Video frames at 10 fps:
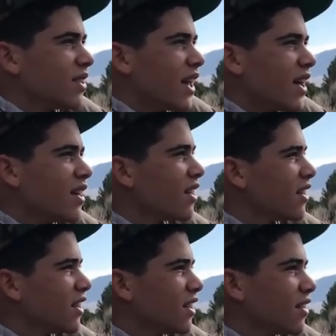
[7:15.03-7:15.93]
Nah,
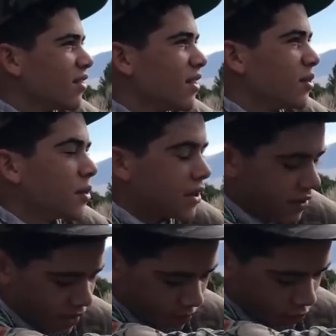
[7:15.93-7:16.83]
I think if we were
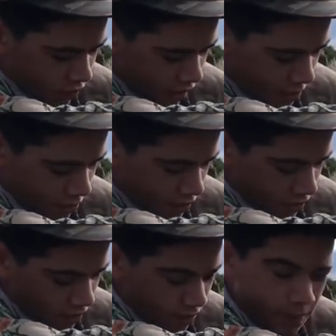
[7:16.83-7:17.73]
had more time, we'll
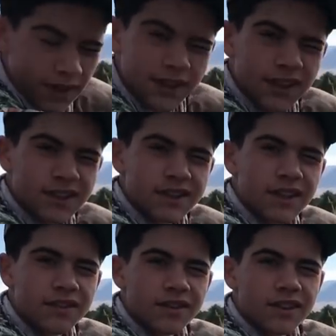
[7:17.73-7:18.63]
just go about things
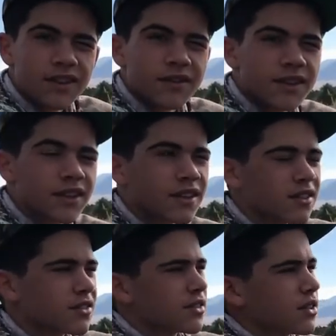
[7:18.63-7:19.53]
differently. We
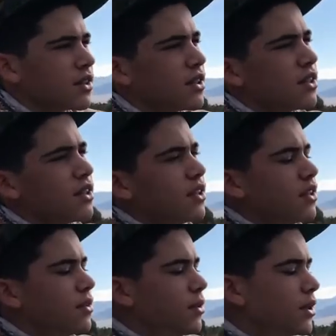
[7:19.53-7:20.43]
can
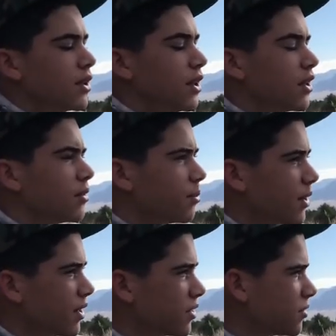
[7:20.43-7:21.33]
we could get him,
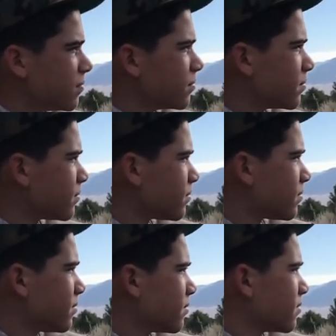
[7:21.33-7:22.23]
but
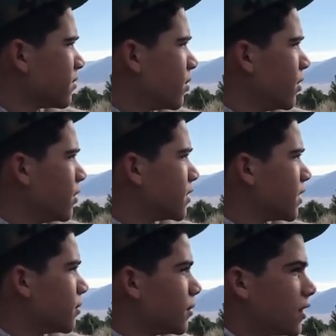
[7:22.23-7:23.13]
we're doing
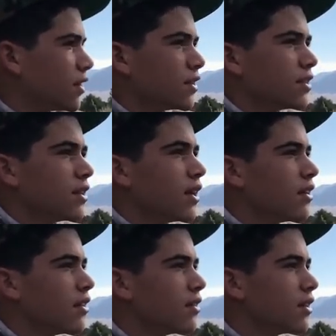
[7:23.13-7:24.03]
something wrong, so I
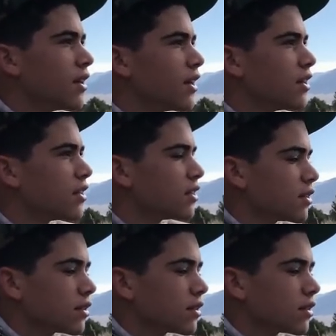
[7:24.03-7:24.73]
don't know what it is.